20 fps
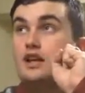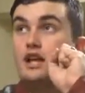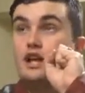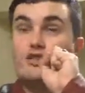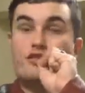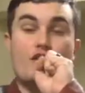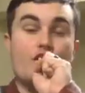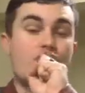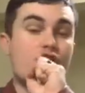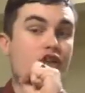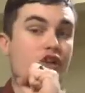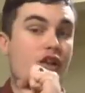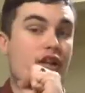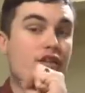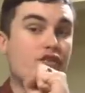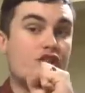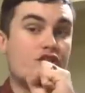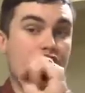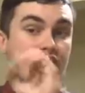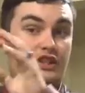
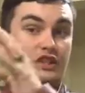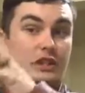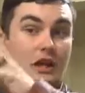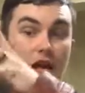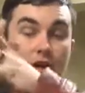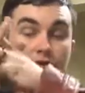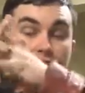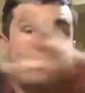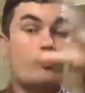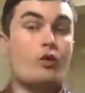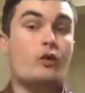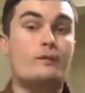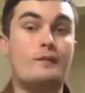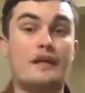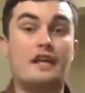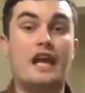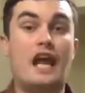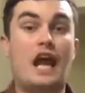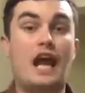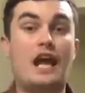thundercloud just
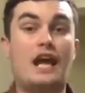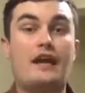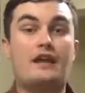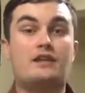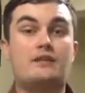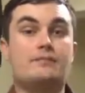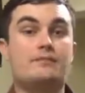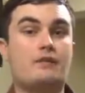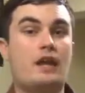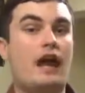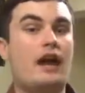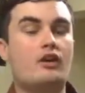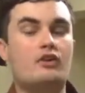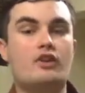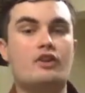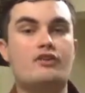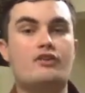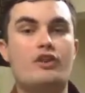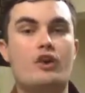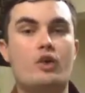forming out
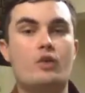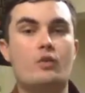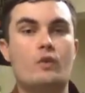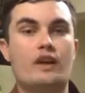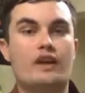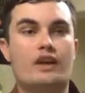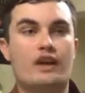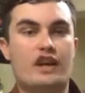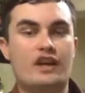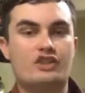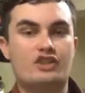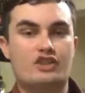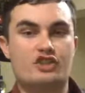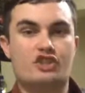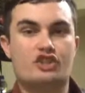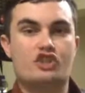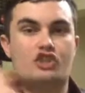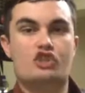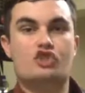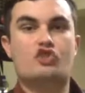of nowhere and just
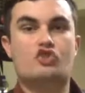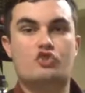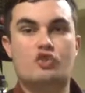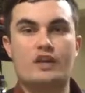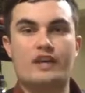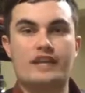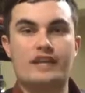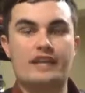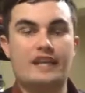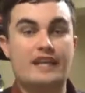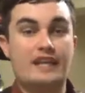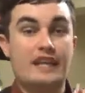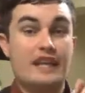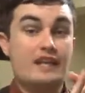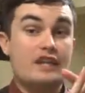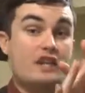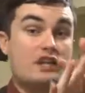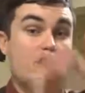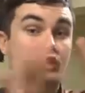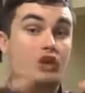striking it and
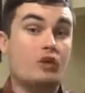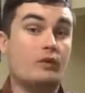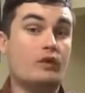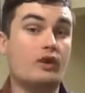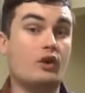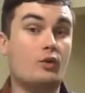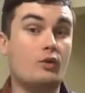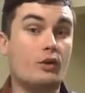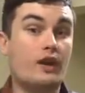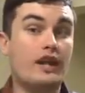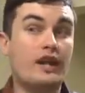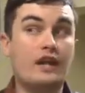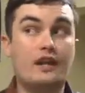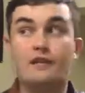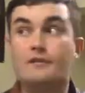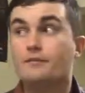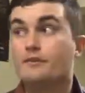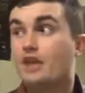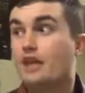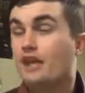then going
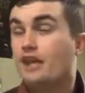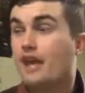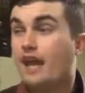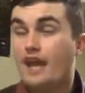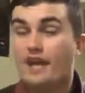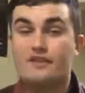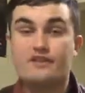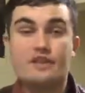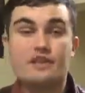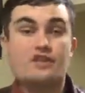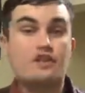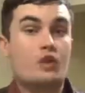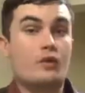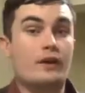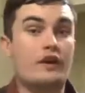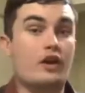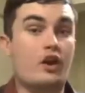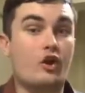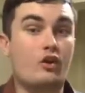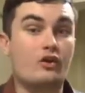away, and then
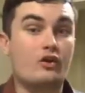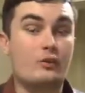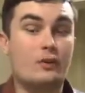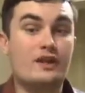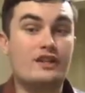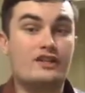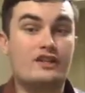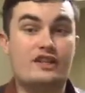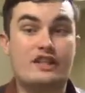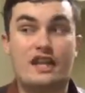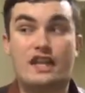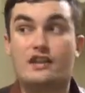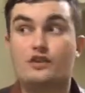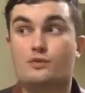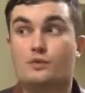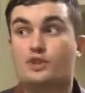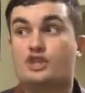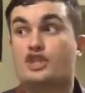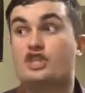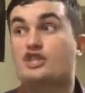going all the way to the end
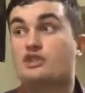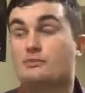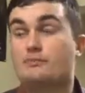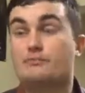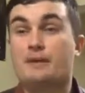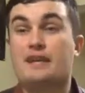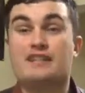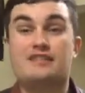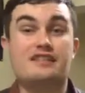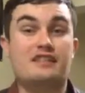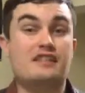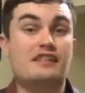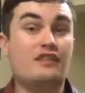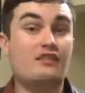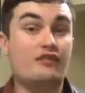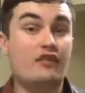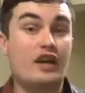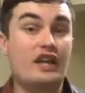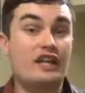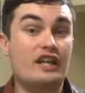where she's basically
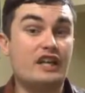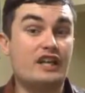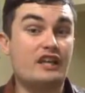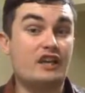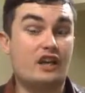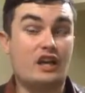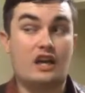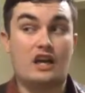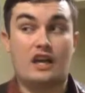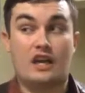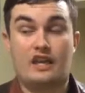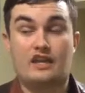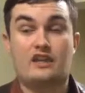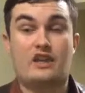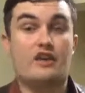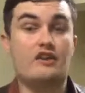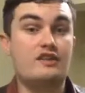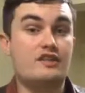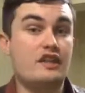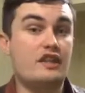fighting uh, an
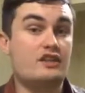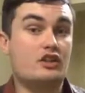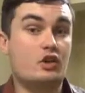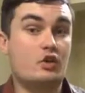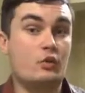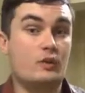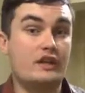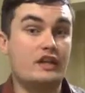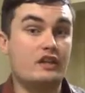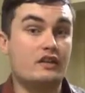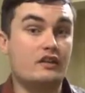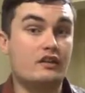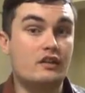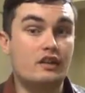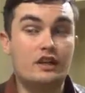undead queen.